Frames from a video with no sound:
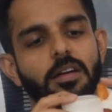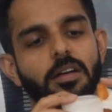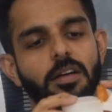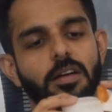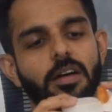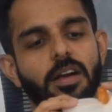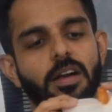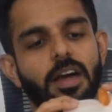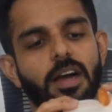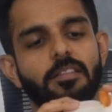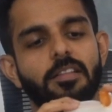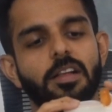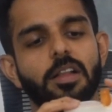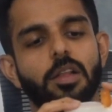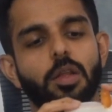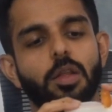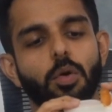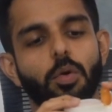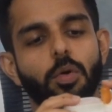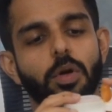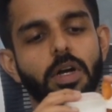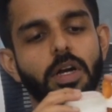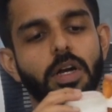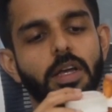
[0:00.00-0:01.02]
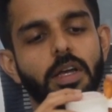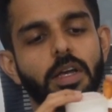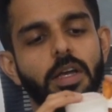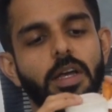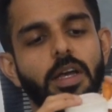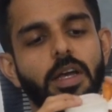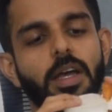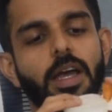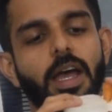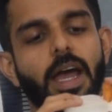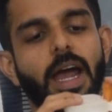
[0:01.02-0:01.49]
travel through it,
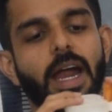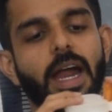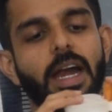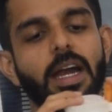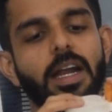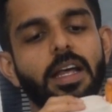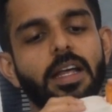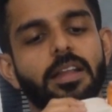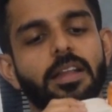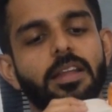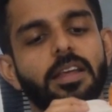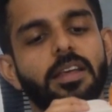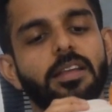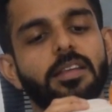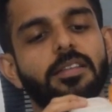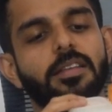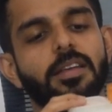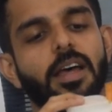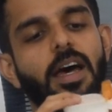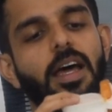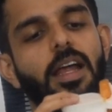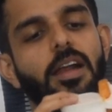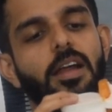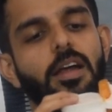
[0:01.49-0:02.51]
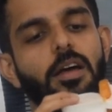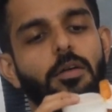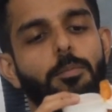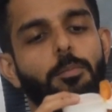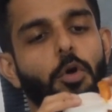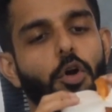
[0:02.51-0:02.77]
and these are